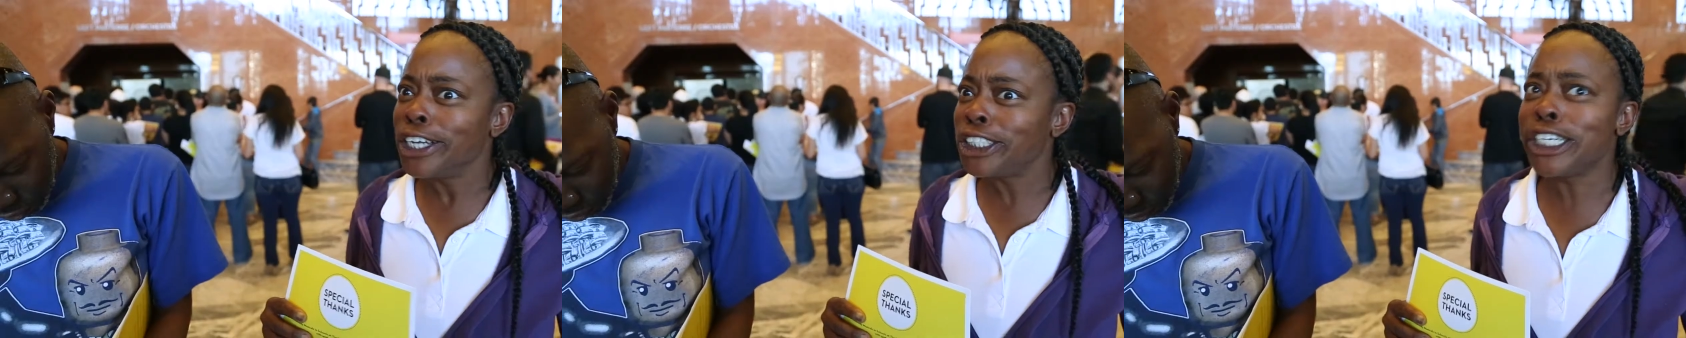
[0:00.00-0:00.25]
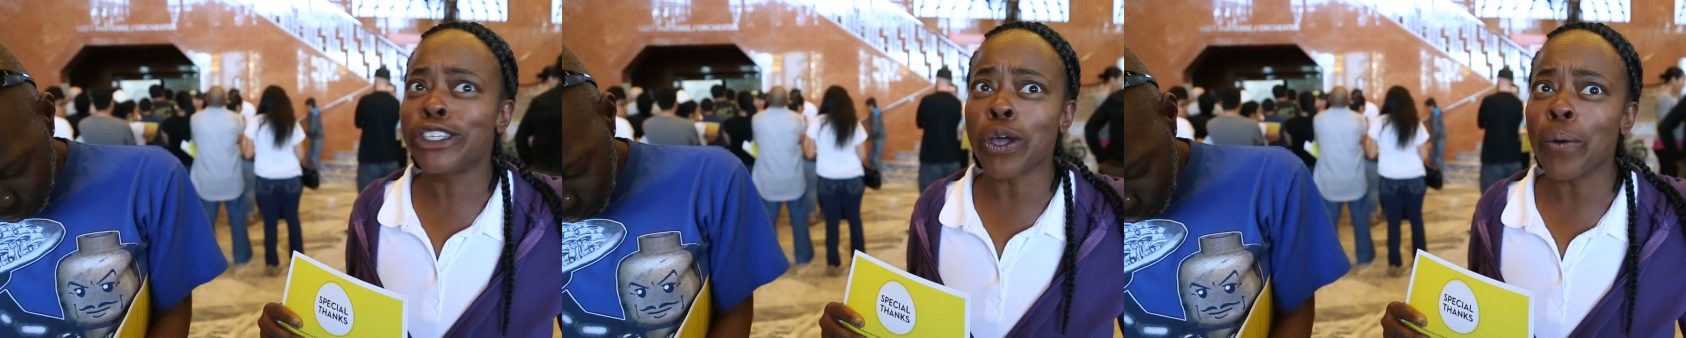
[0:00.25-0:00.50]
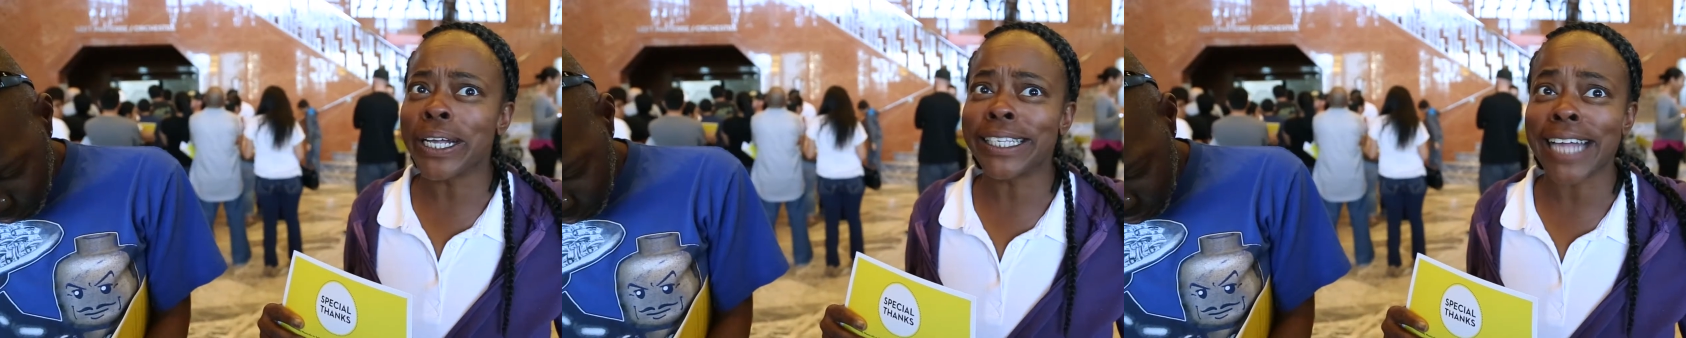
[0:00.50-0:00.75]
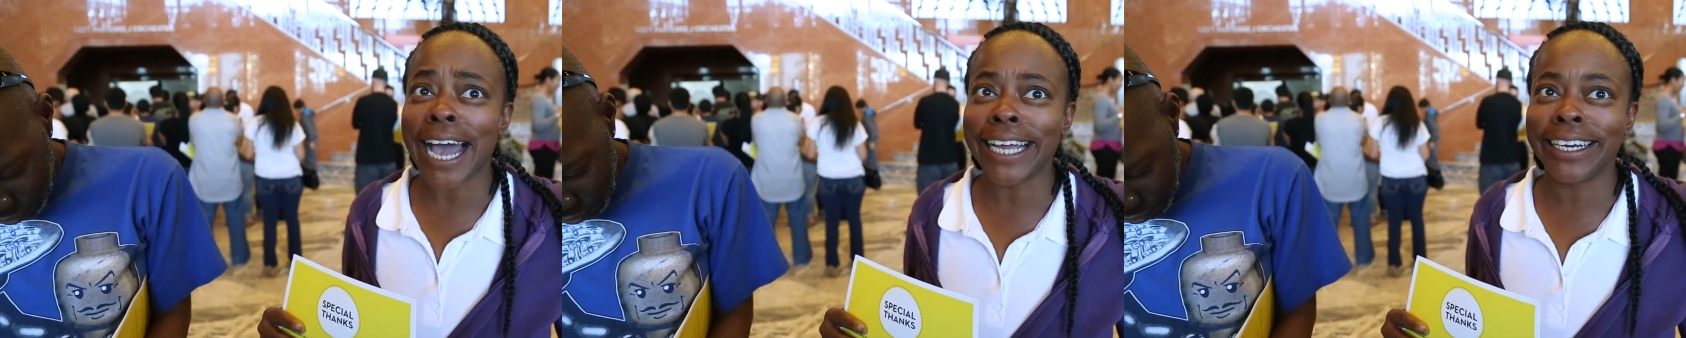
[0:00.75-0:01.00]
Speaker 1: She's so
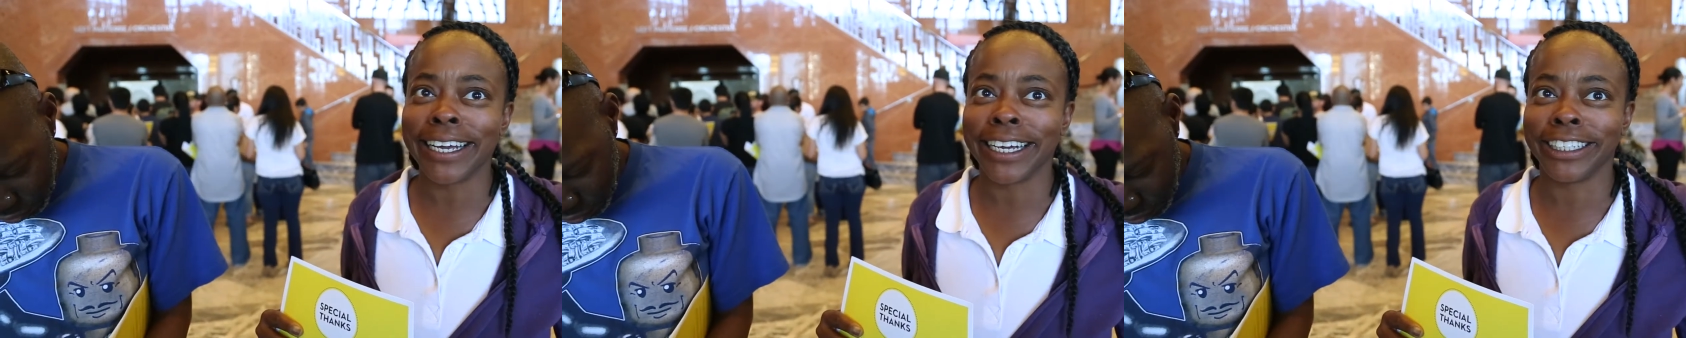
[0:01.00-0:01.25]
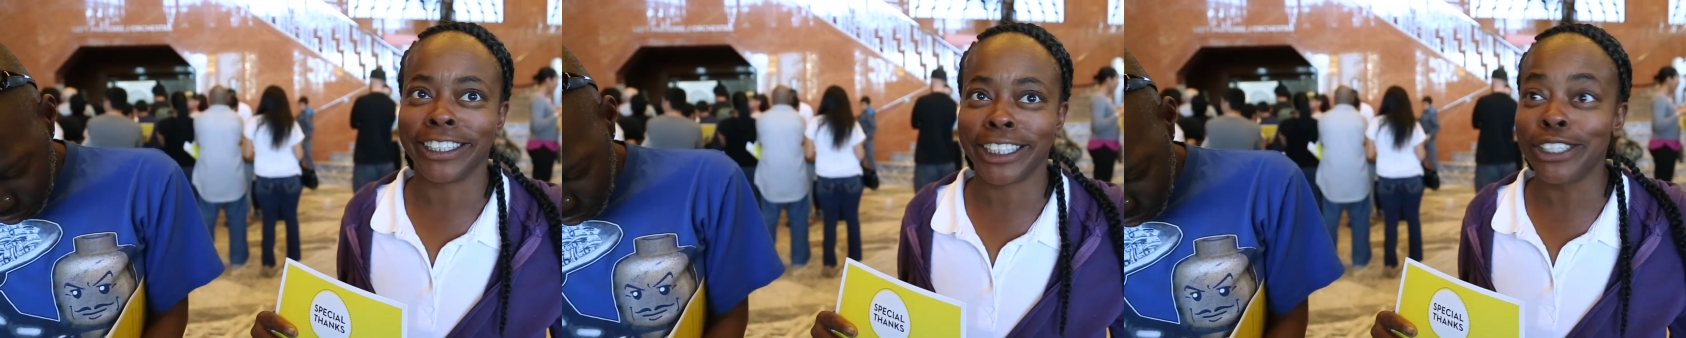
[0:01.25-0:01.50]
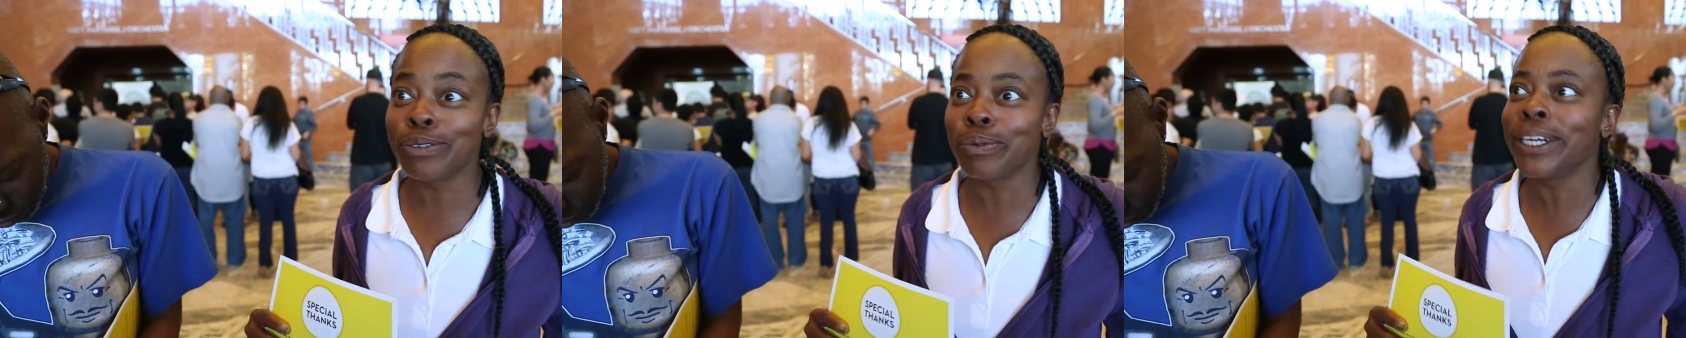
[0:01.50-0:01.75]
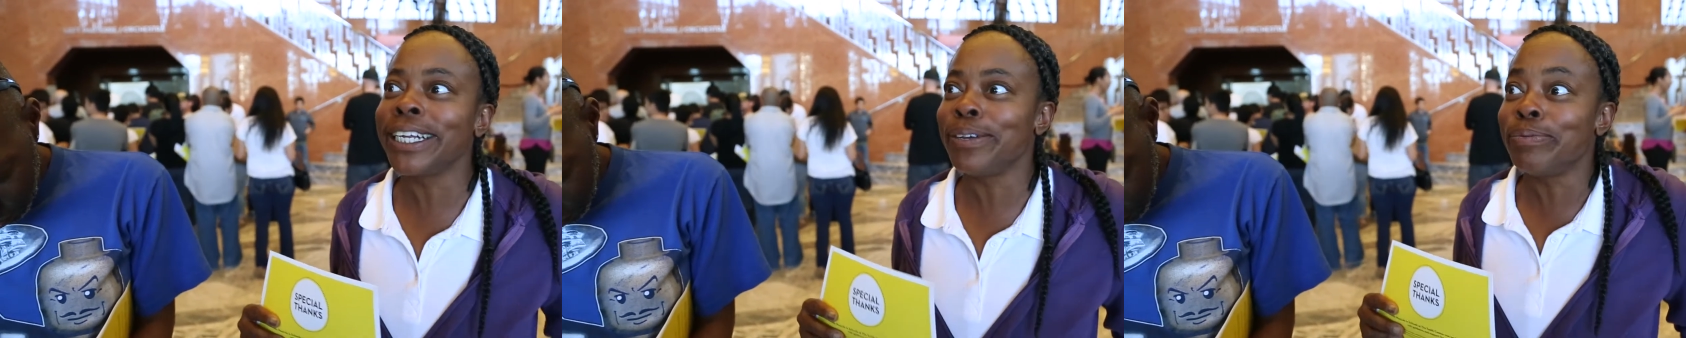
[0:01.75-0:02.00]
excited. She's
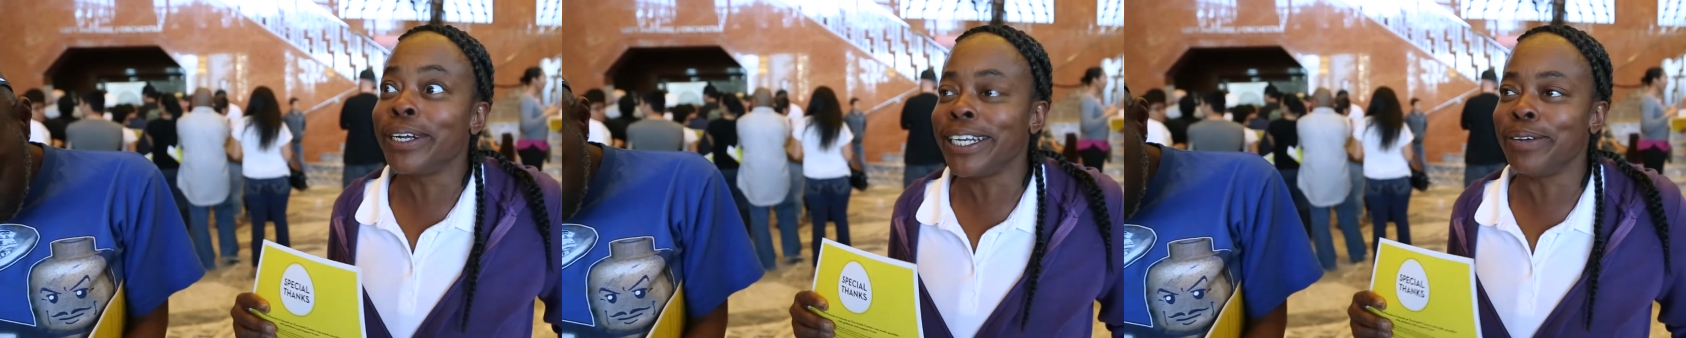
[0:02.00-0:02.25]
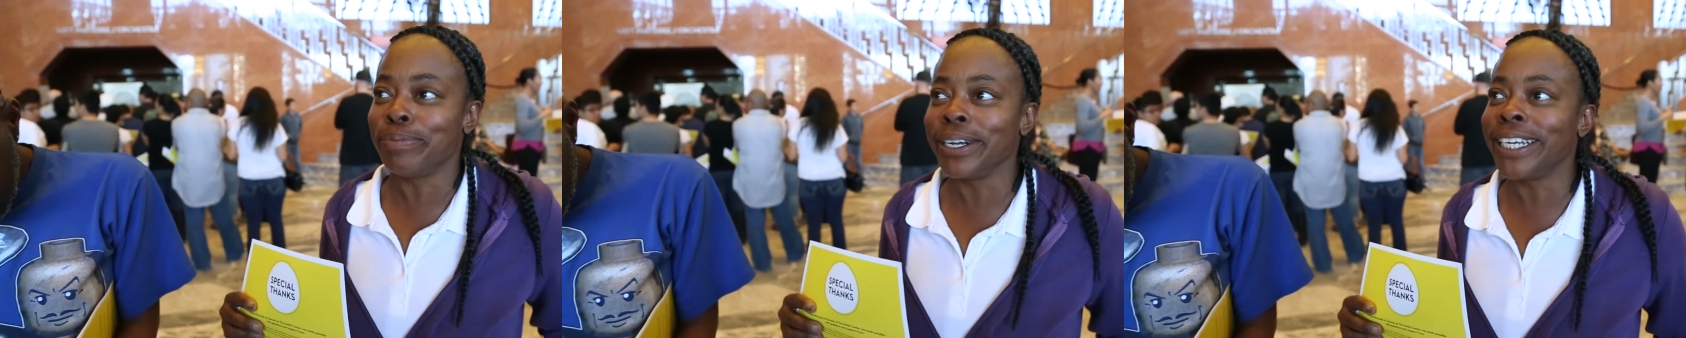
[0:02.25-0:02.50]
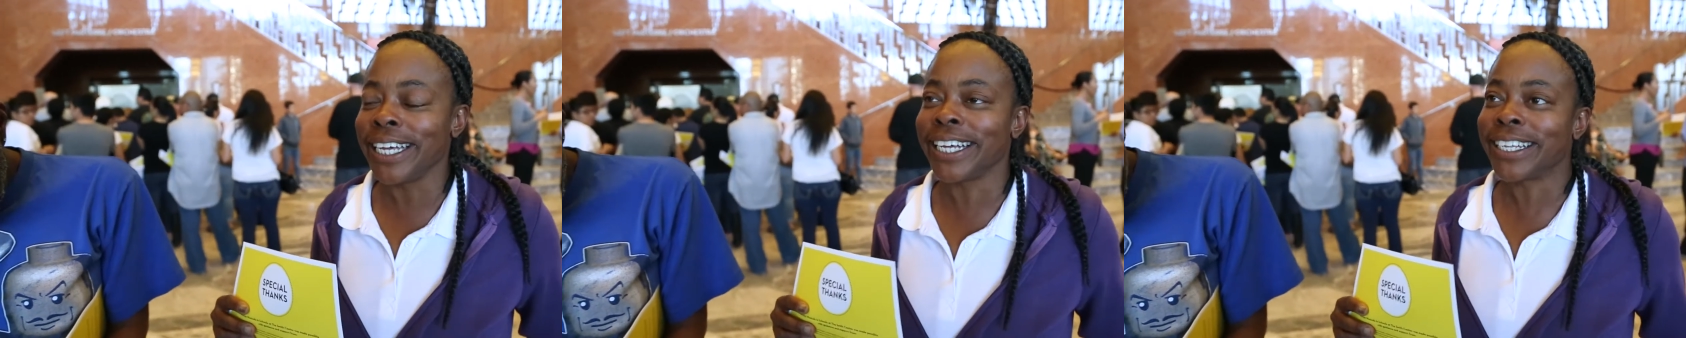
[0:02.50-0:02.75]
really, really, really